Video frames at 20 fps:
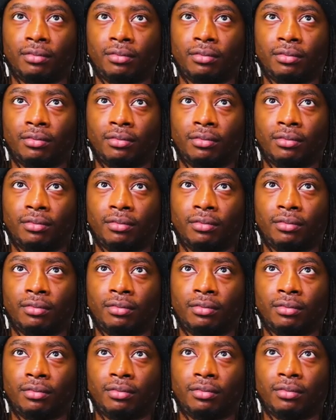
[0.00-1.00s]

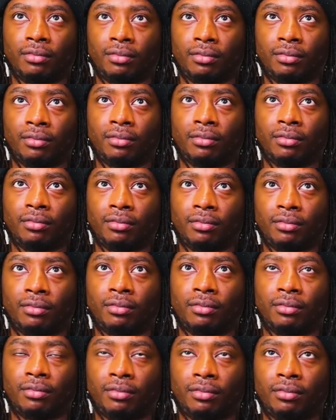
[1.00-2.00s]

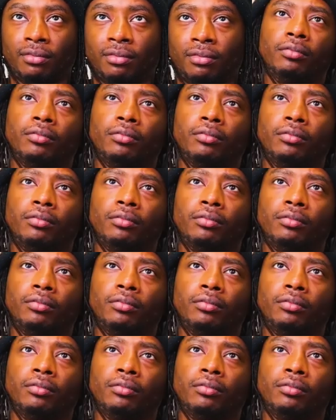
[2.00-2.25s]
(silent)